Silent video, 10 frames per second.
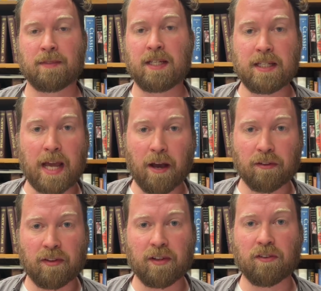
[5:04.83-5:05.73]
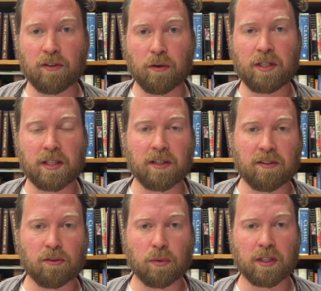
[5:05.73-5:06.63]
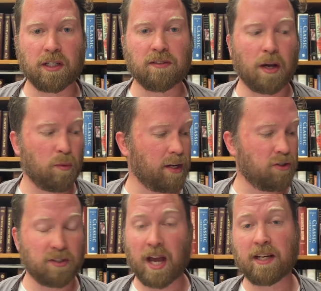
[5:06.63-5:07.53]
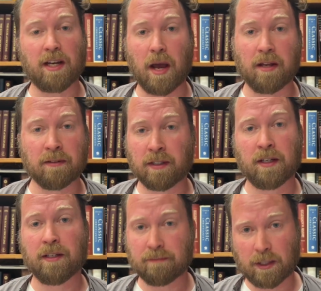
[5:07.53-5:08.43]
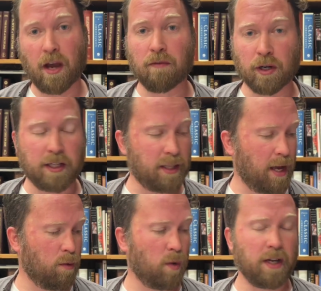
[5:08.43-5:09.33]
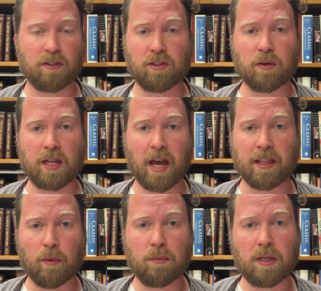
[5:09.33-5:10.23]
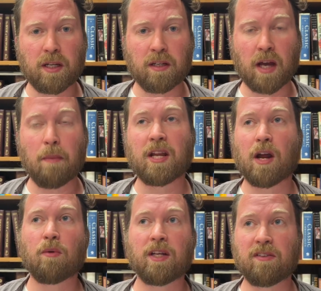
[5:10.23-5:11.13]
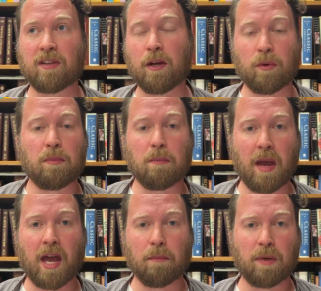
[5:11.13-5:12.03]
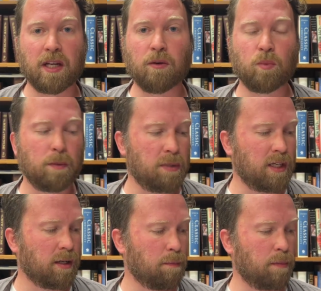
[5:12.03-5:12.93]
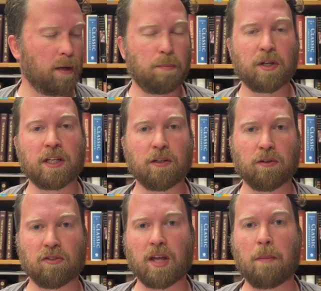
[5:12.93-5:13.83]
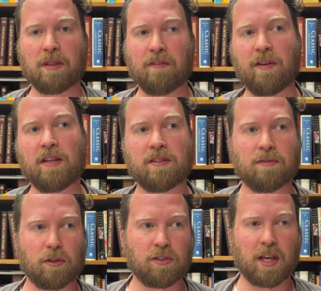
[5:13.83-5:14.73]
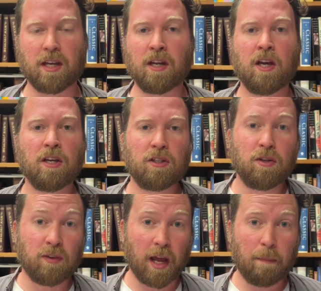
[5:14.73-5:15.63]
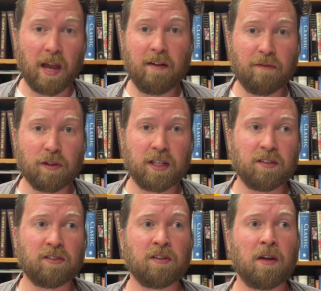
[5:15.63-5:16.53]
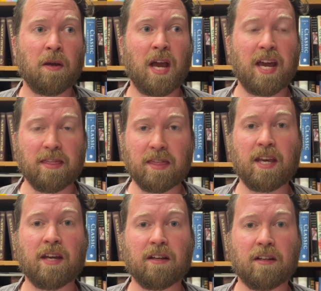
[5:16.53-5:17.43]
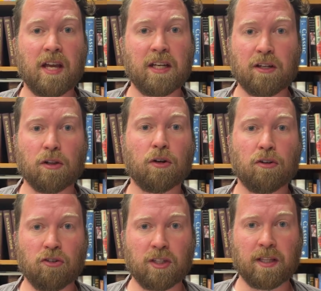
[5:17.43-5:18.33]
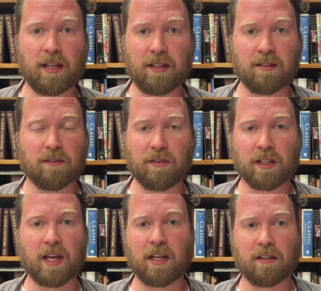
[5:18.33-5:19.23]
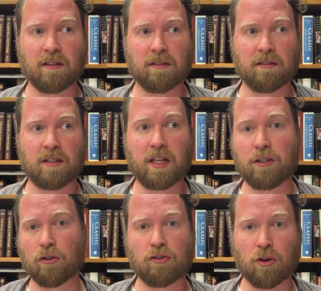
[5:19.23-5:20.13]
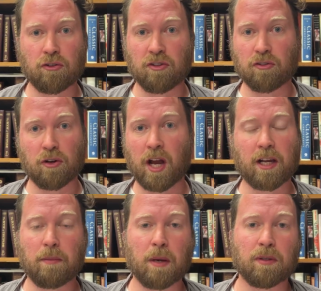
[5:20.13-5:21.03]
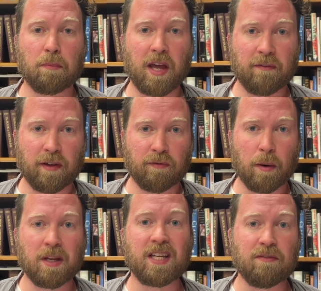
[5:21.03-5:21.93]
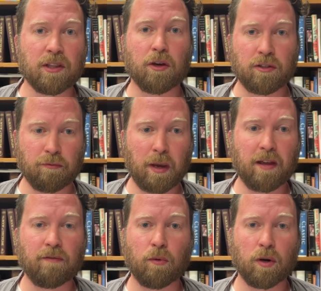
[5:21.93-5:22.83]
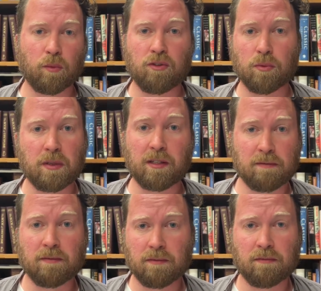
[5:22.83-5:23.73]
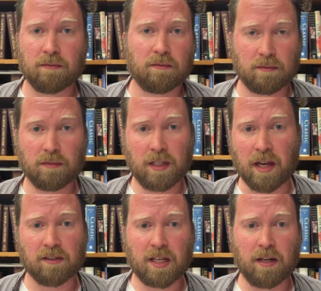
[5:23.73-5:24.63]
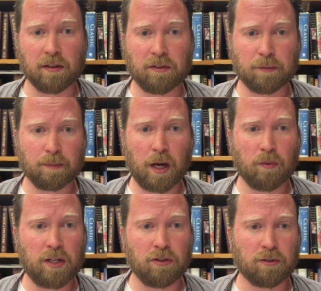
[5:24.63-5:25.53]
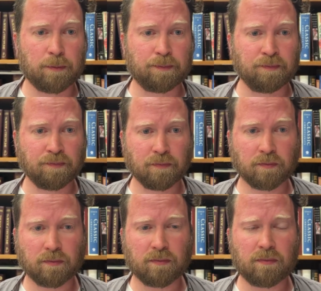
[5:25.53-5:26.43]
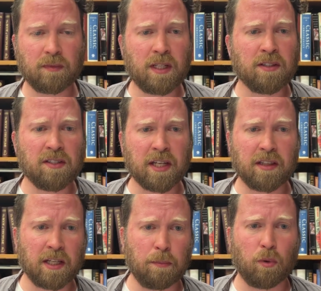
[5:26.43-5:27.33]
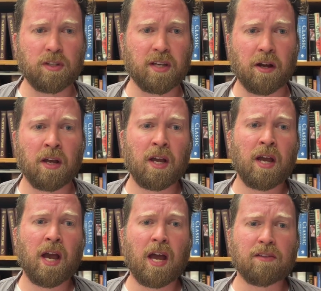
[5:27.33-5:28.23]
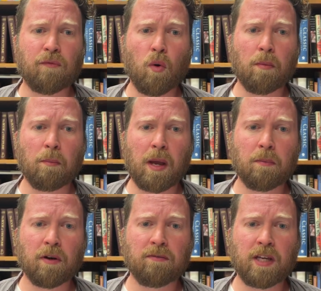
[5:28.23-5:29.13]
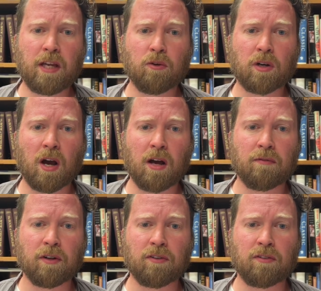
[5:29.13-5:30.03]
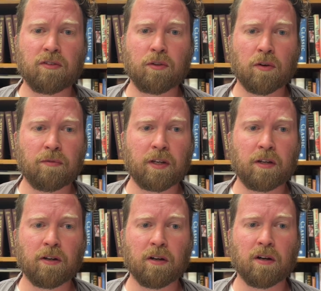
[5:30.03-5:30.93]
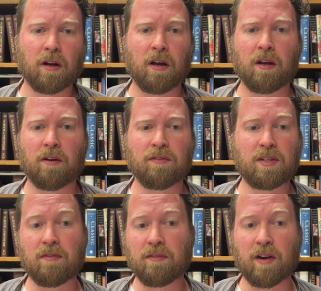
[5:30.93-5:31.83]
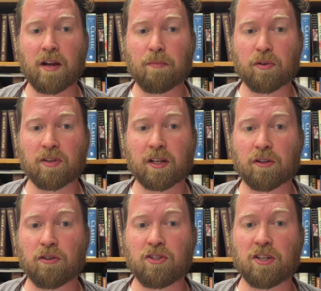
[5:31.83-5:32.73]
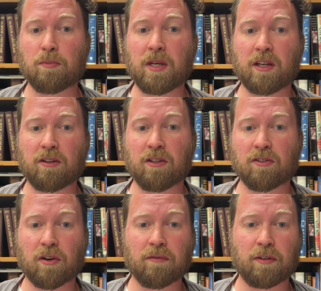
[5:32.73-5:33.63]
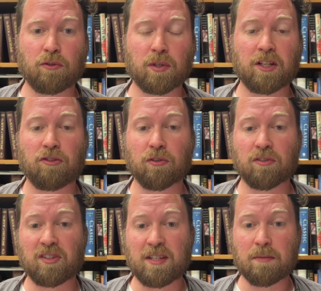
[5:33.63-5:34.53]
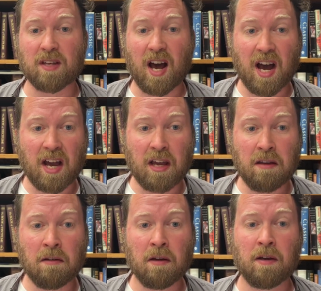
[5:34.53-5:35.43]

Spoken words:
He doubts it, so he thinks this really is outrageous. I did not cover it in that way. So yeah, that would be, I already said it would be bad, but it would be a particular slap in the face if they're saying, you've got to pay for this, and then any clergy that disaffiliate in your churches are not going to be able to benefit from it, even though you've paid for it, which would be, scandalous, outrageous. The second thing he points out, as a former member of the annual conference, your figure of 75% clergy as being conservative traditional seems high.